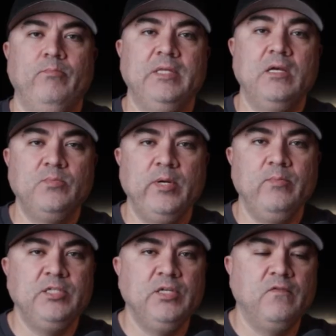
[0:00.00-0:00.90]
But that was pretty
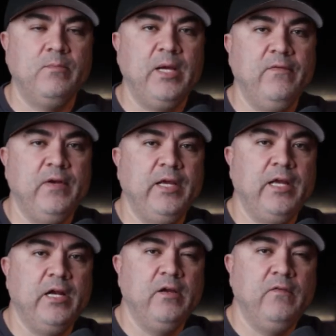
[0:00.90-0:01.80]
much it for my everyday
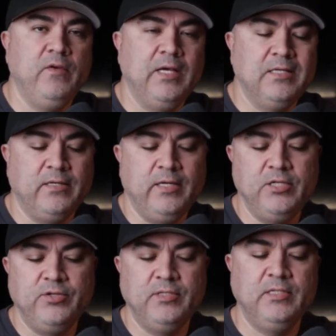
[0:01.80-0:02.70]
carry. If you guys are
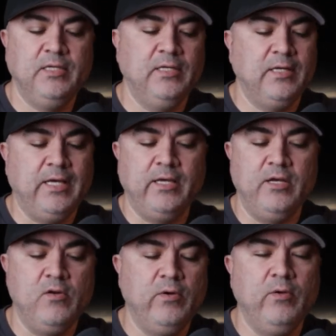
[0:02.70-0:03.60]
interested, like,
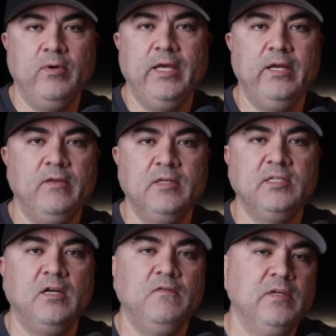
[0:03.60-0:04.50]
in knowing what any of the
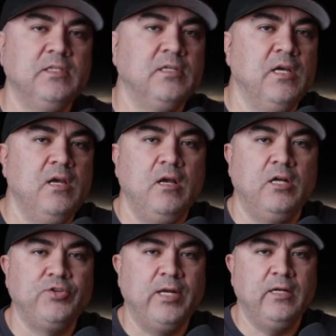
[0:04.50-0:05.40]
stuff is,
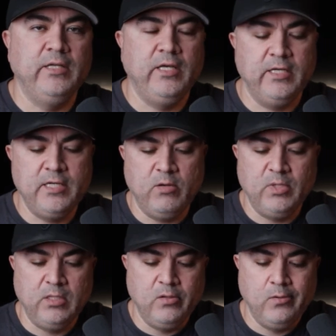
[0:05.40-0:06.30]
I'll try to link it down
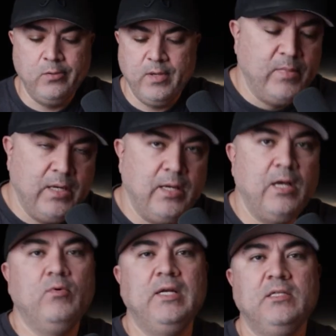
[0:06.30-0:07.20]
below. But
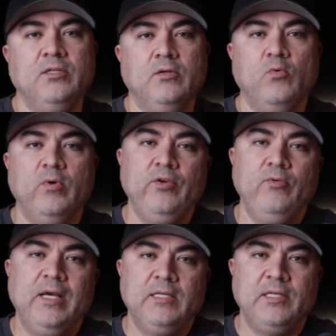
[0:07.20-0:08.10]
I would like to know what
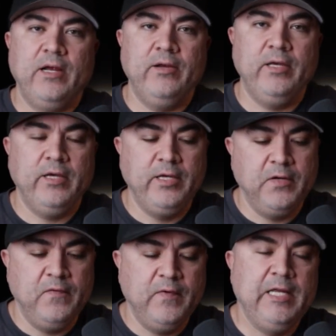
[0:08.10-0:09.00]
you guys carry in
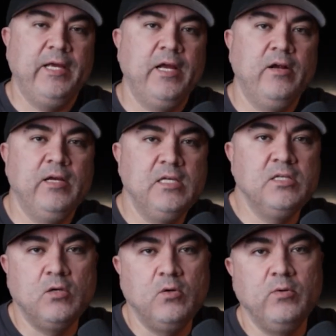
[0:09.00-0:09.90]
your everyday carry.
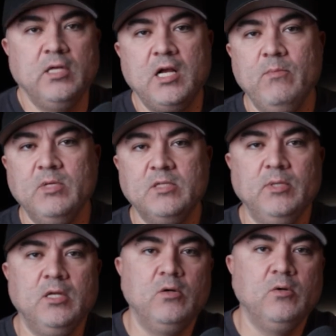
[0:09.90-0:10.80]
So in the comments
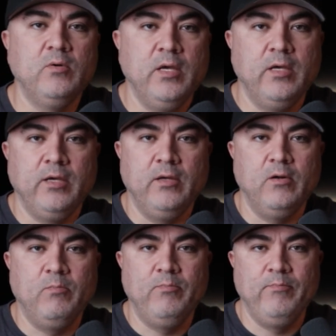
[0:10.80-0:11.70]
below, you know,